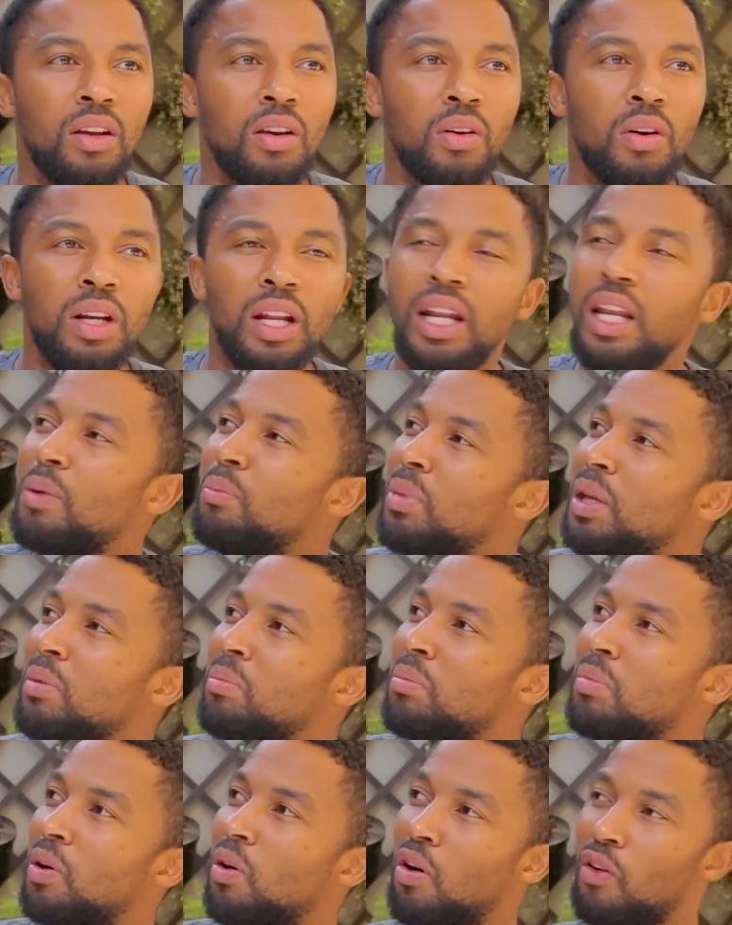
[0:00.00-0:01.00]
kuna le
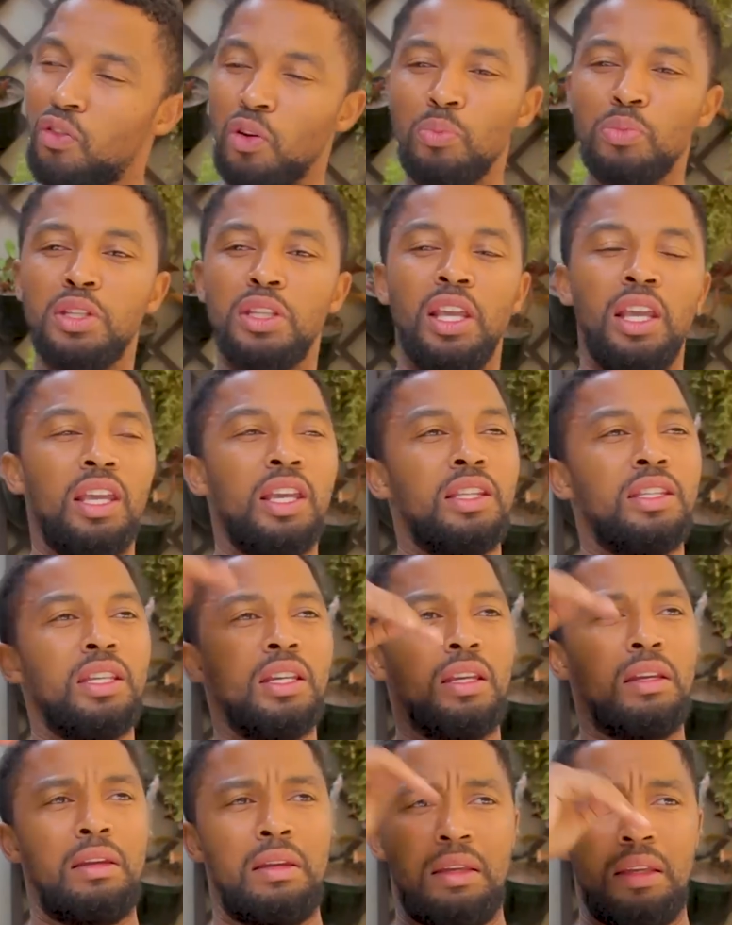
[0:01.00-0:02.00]
meme of Lomchita
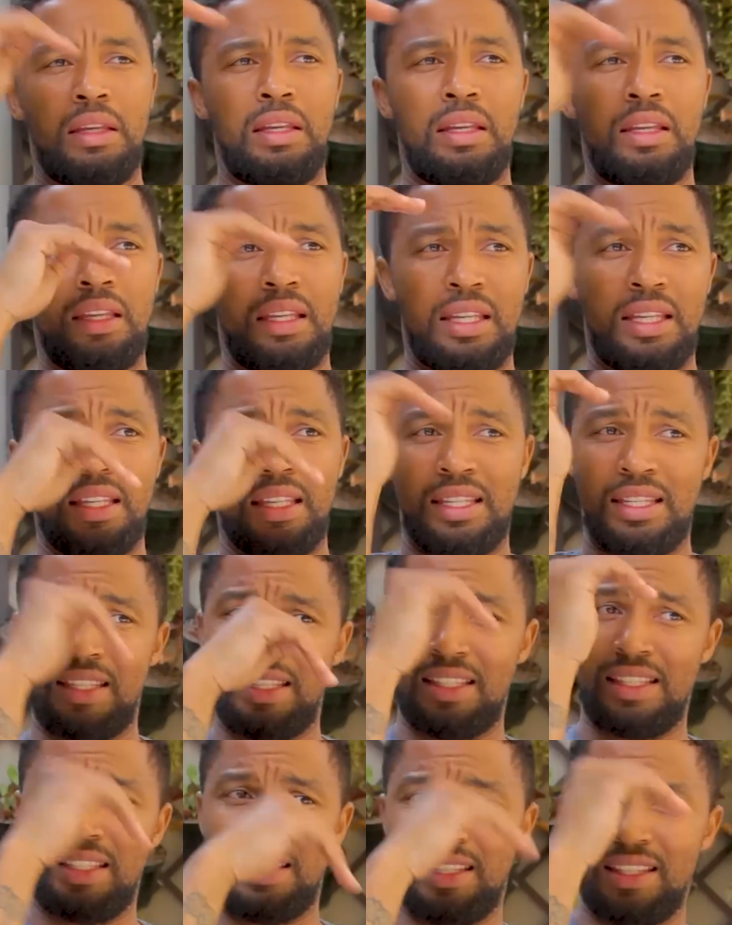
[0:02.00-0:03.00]
80.
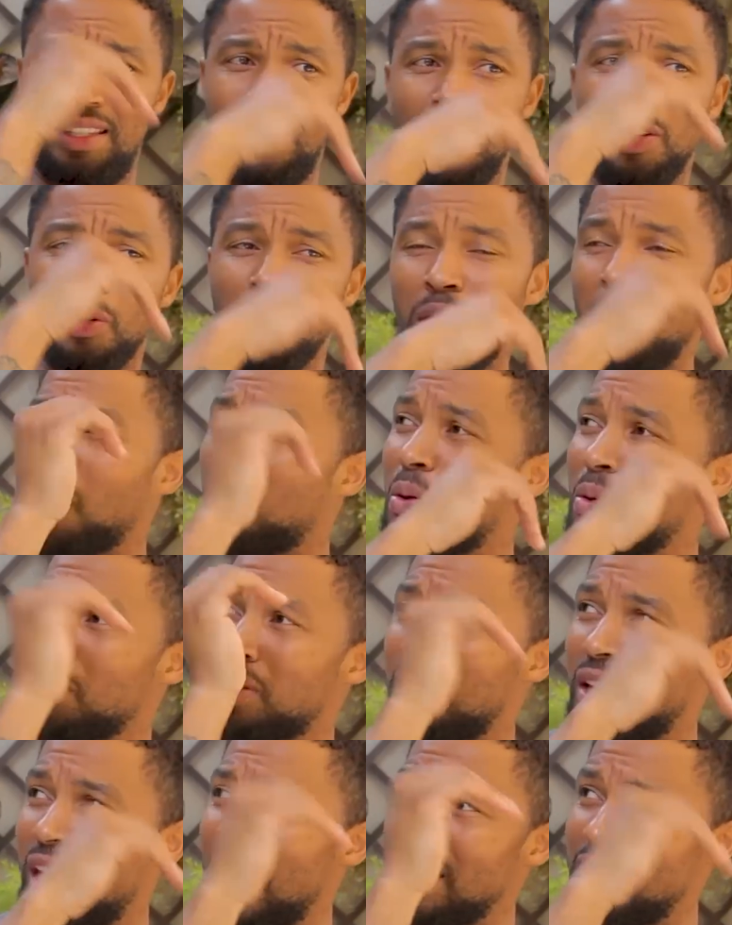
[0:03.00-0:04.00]
A roller
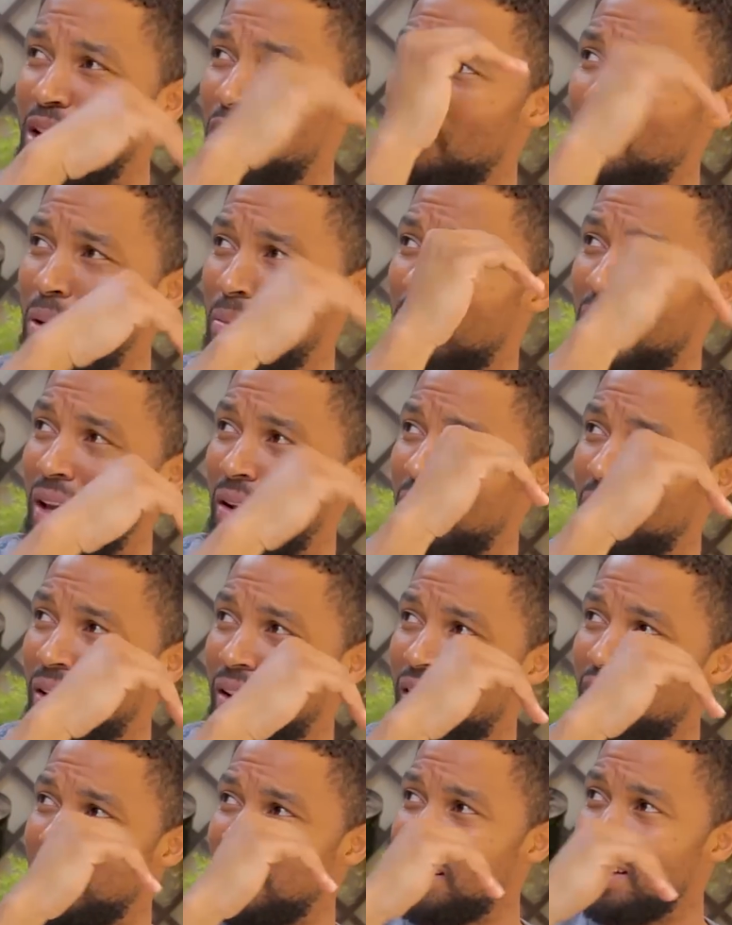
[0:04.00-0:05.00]
coaster. Yazi leyo meme le?
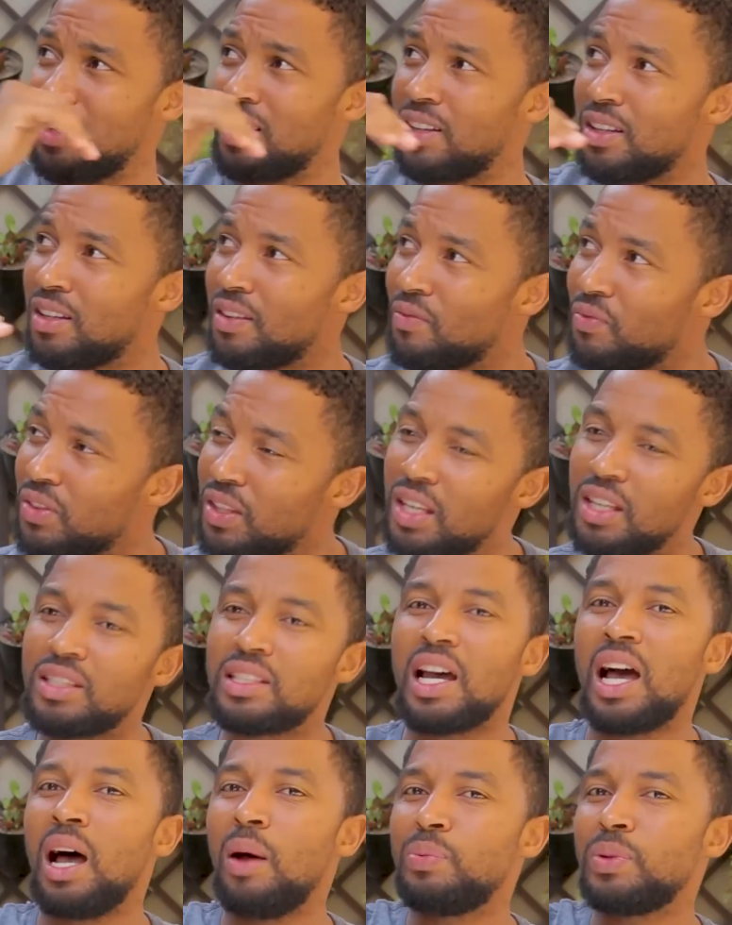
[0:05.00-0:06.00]

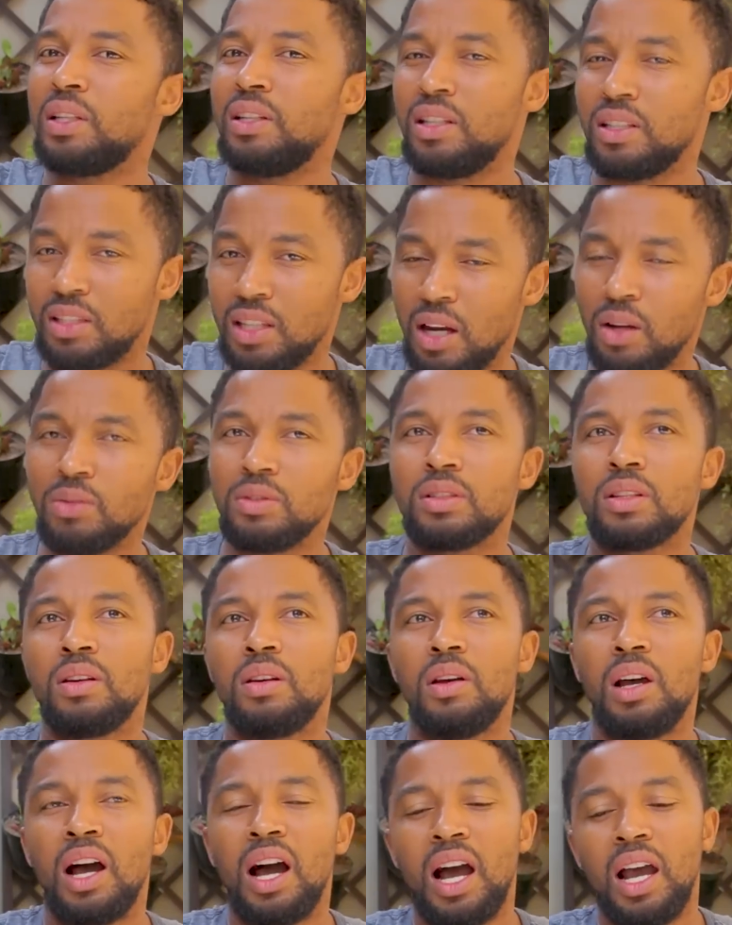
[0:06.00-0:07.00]
There's ups and there's downs.
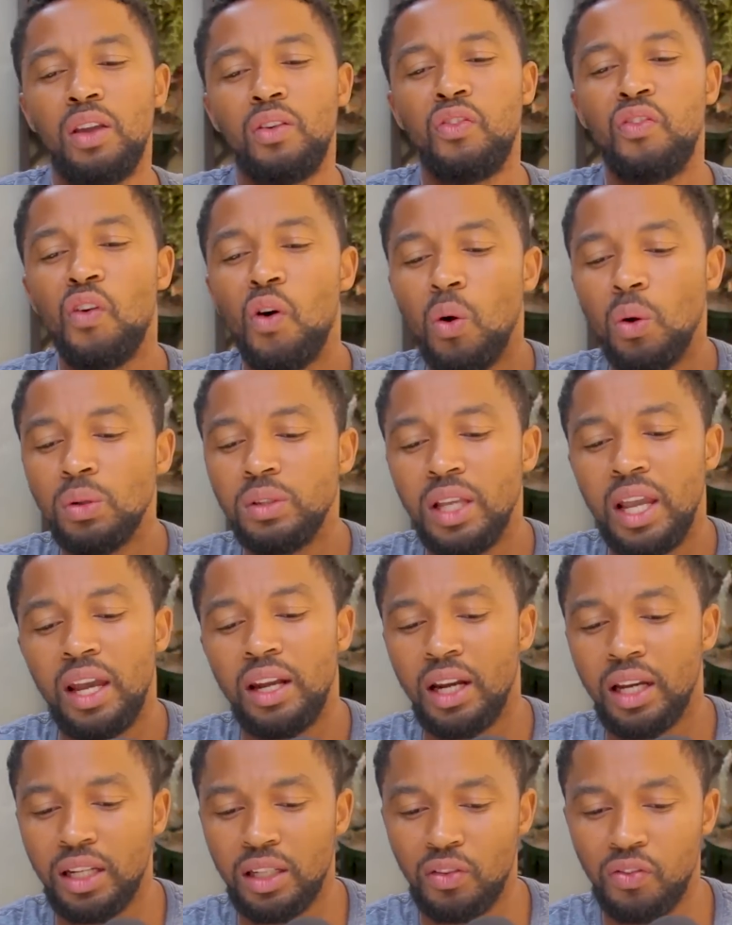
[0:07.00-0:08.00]
I fold
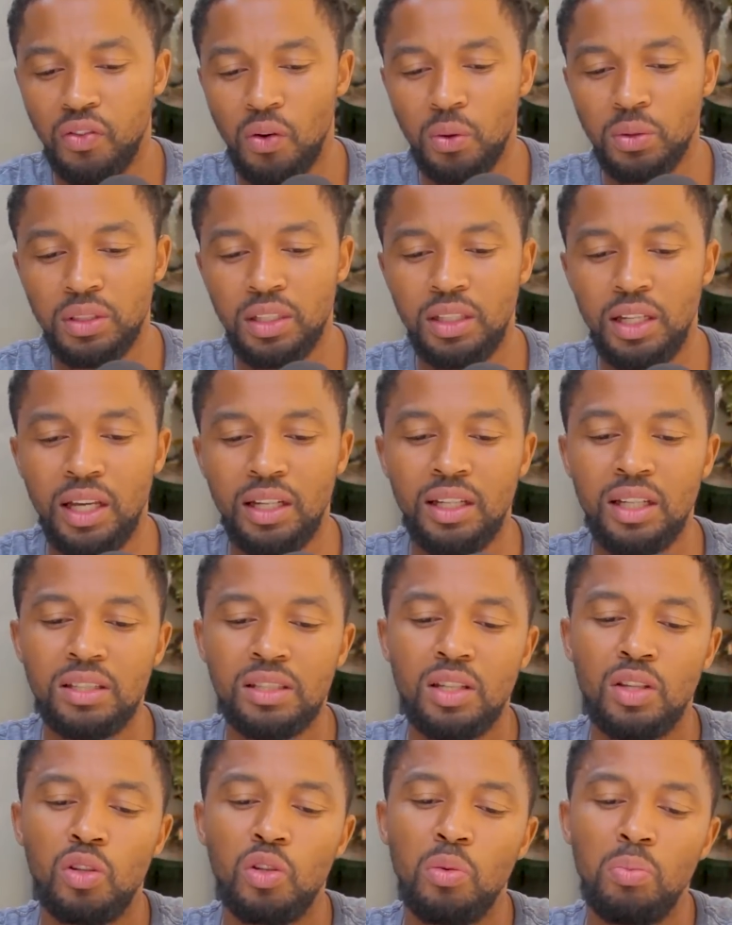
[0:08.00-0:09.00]
and I get folded, and
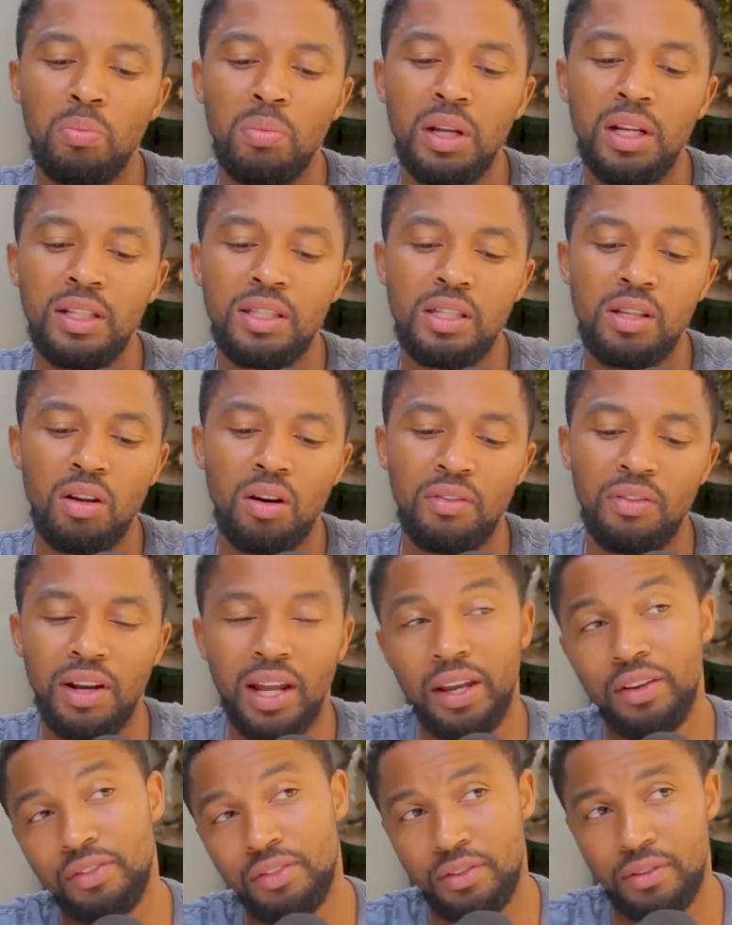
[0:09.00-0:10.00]
that's the humility of
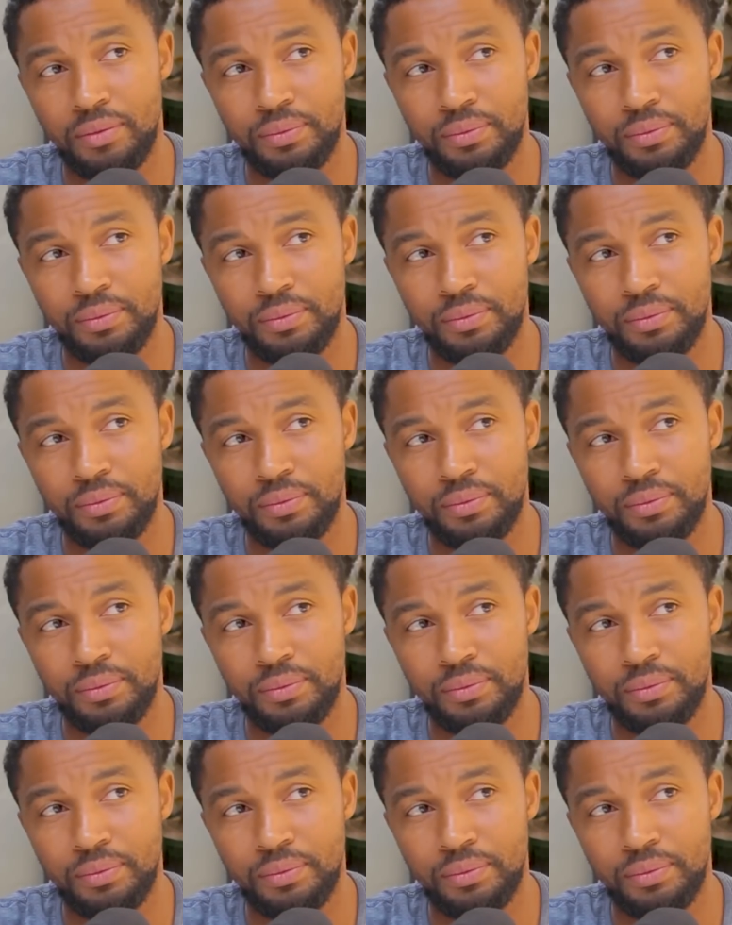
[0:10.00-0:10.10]
life.